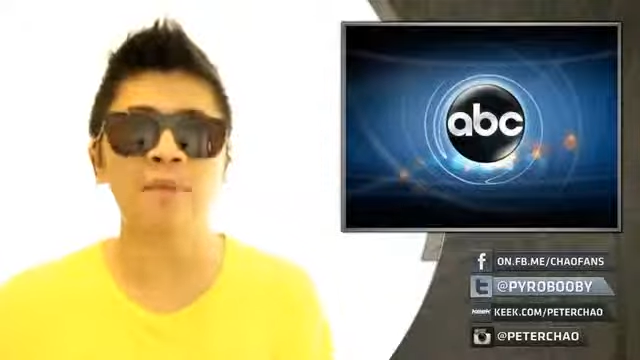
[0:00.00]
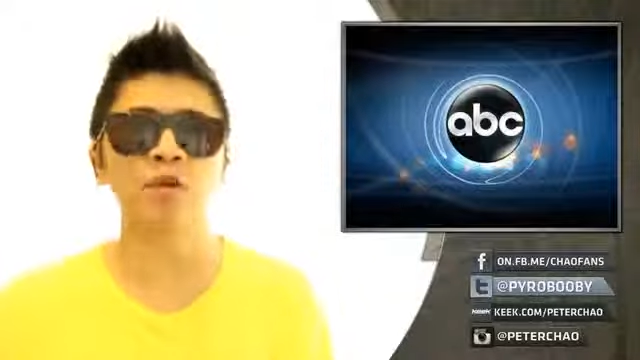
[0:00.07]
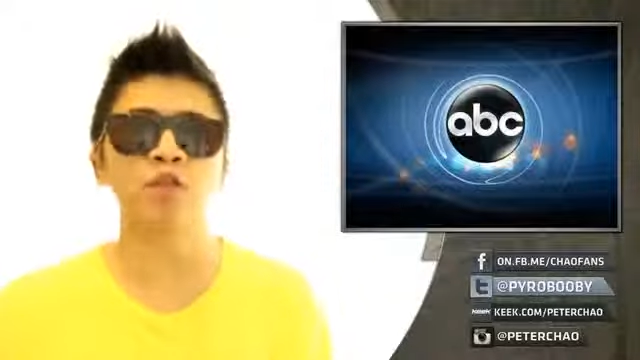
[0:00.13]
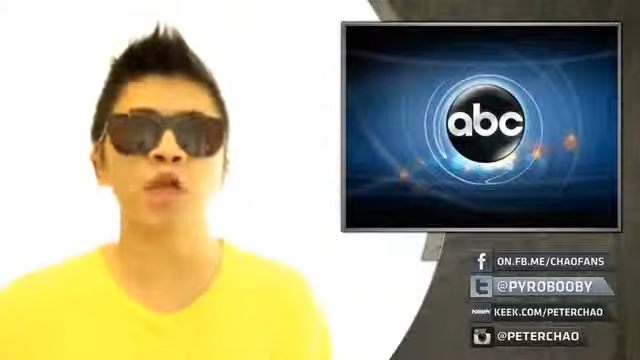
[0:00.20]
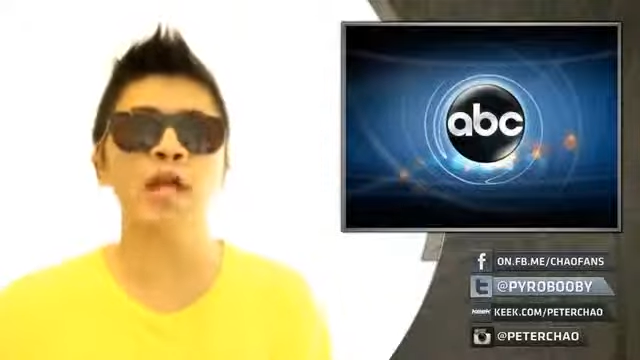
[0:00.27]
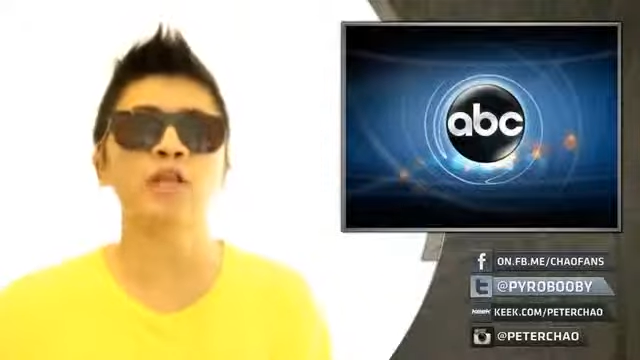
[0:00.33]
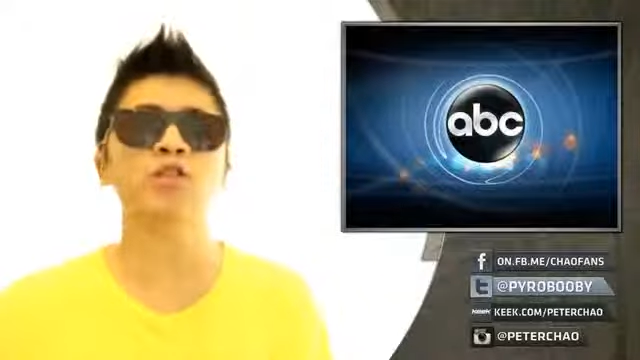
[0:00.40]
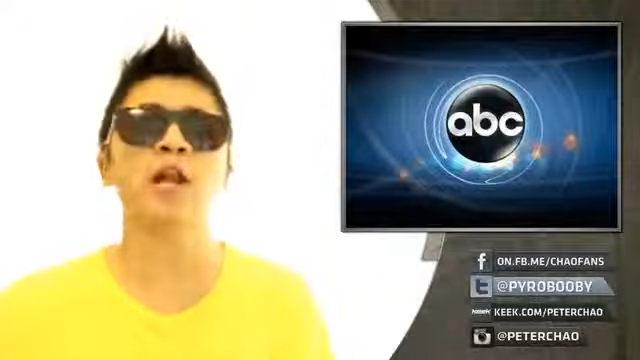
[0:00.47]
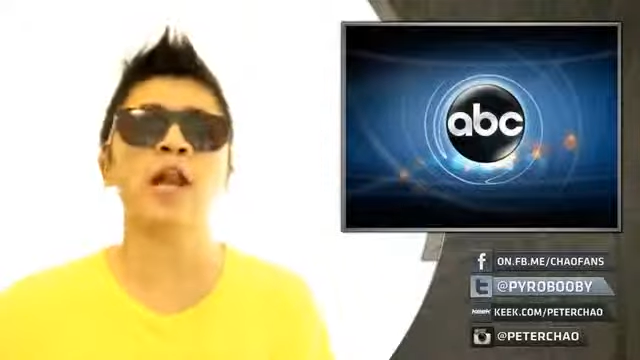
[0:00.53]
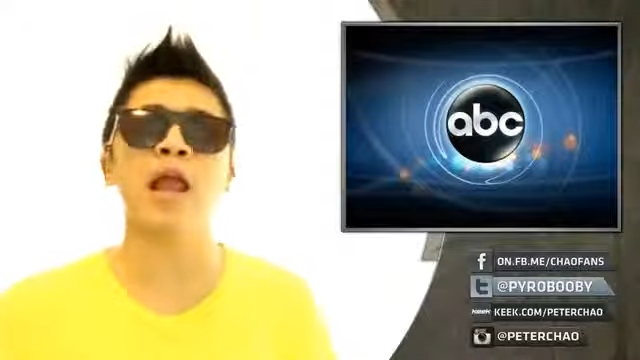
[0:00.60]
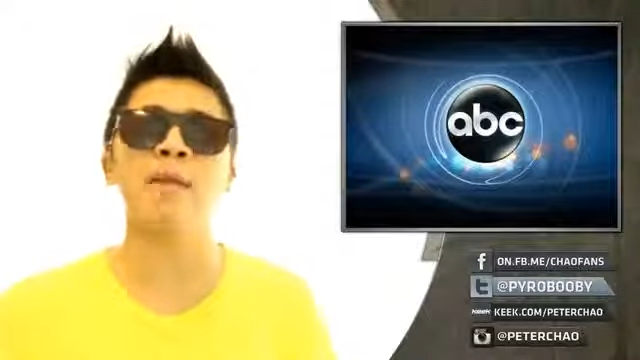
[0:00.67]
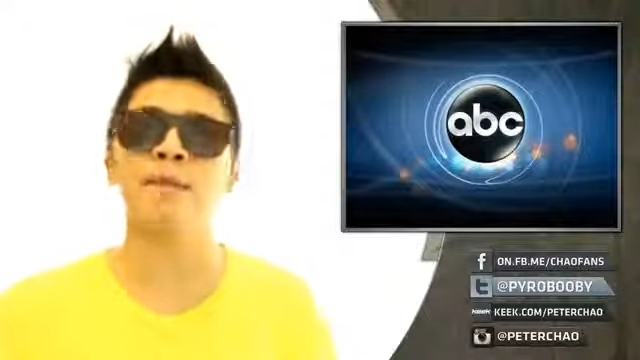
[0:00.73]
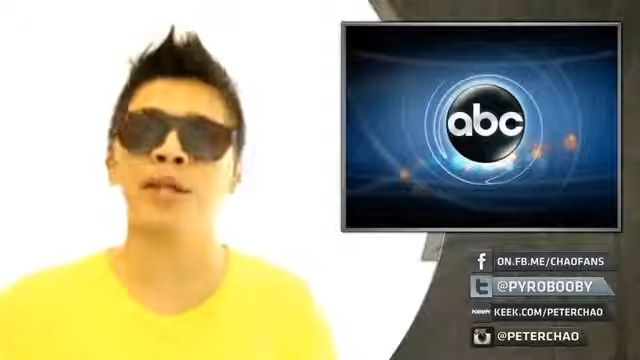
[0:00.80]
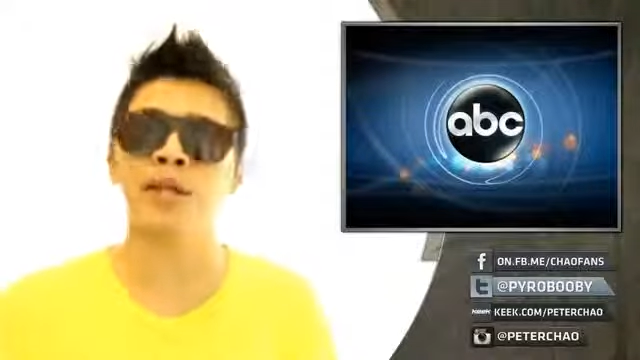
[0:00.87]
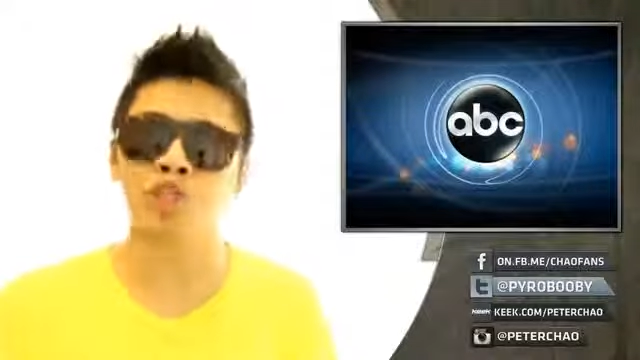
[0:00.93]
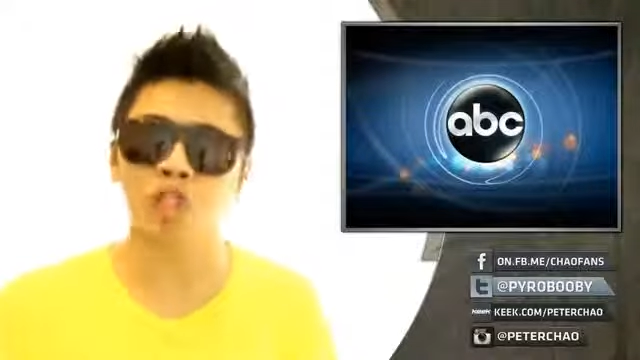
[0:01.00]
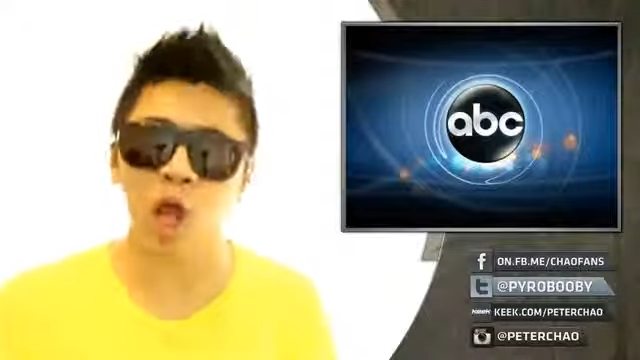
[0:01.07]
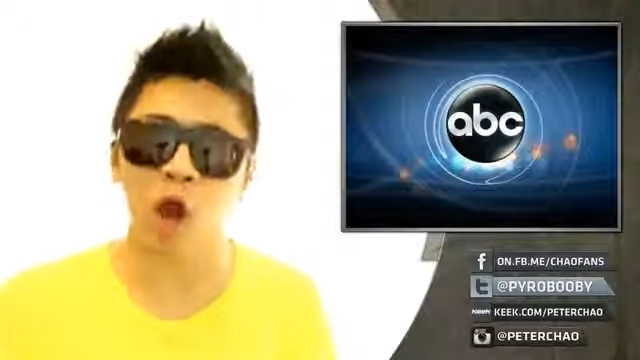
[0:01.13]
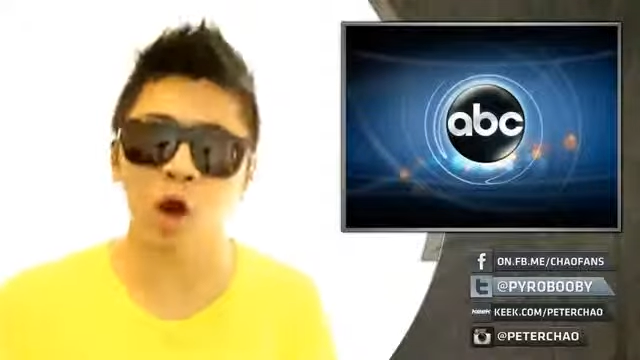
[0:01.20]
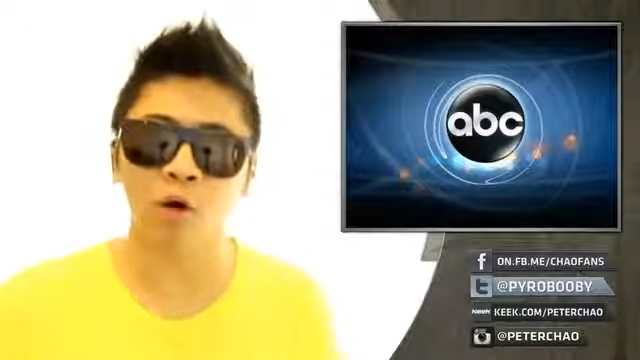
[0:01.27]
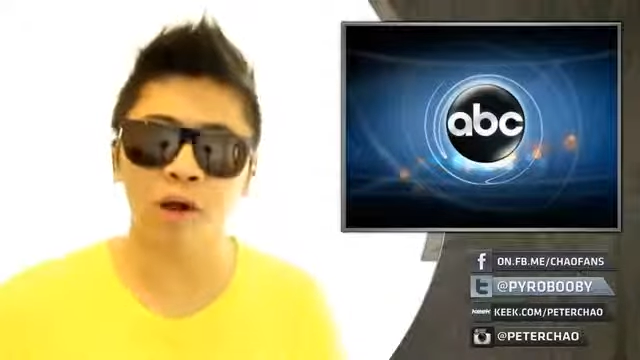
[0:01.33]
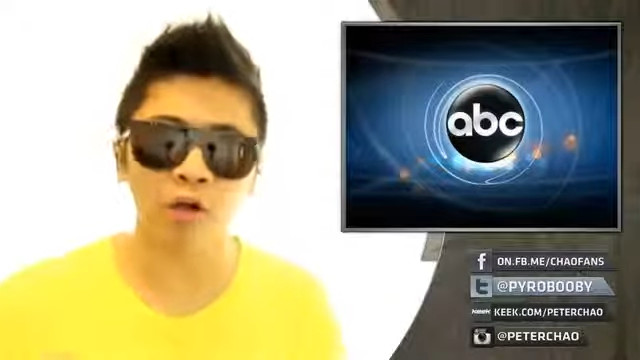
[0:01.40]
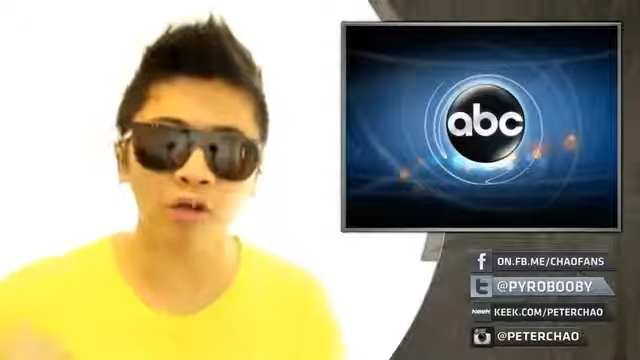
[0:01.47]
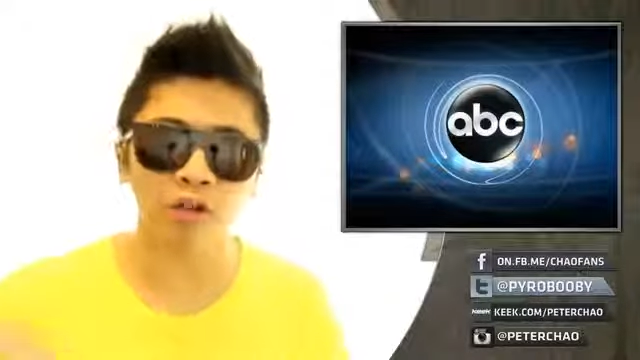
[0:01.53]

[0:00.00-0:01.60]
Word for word: have to change the name of the show